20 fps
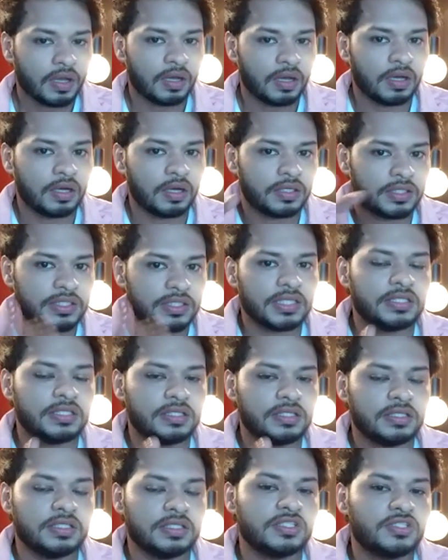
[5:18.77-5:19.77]
Uh,
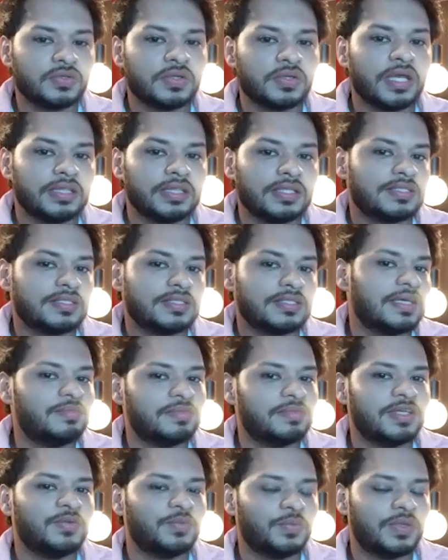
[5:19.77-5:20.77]
did did you get the same
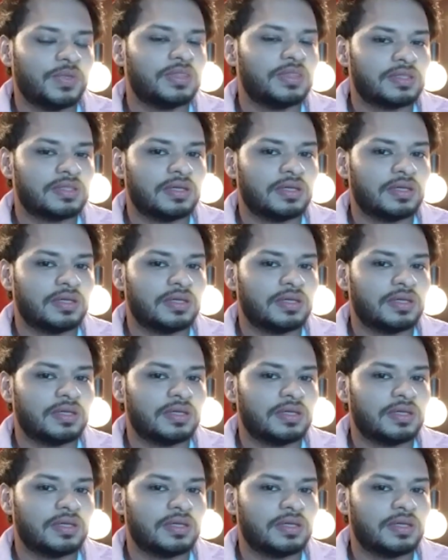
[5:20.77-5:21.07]
thing with?